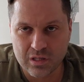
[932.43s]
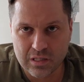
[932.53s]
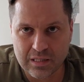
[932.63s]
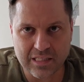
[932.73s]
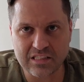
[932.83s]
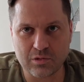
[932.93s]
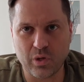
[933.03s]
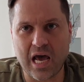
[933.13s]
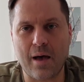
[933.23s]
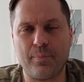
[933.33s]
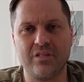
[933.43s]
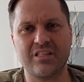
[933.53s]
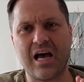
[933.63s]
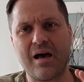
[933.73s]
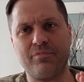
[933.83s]
Let's see what happens.
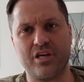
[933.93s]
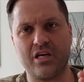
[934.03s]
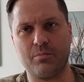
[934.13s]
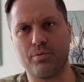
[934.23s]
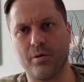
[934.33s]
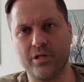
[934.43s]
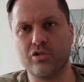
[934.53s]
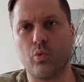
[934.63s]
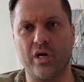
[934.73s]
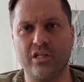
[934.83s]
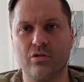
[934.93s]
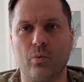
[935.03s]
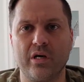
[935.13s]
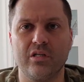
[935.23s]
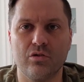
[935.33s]
I'm thinking probably a
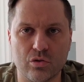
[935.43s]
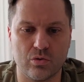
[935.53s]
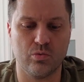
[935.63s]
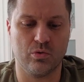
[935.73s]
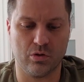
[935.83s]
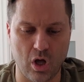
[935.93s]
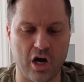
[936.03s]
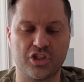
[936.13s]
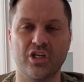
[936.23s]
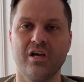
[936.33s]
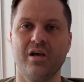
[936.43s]
2022 launch.